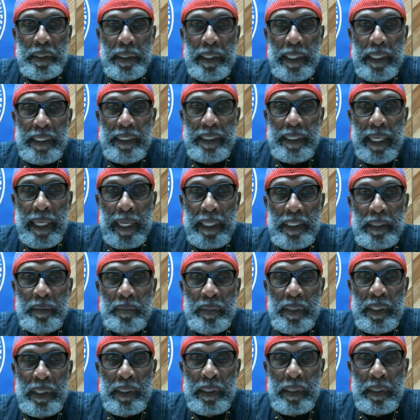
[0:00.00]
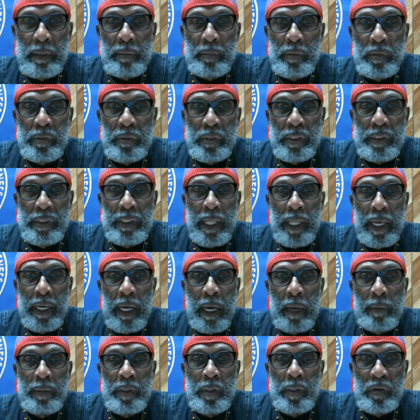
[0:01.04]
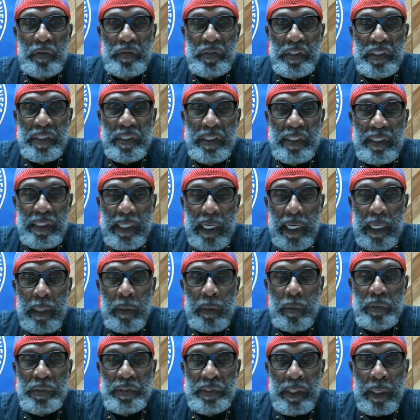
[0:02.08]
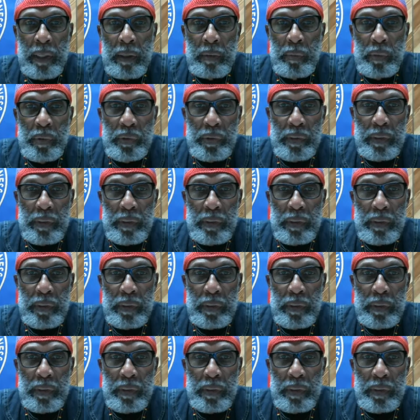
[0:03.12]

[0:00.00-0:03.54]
He's got to be humble, just like Amenophis II was humble.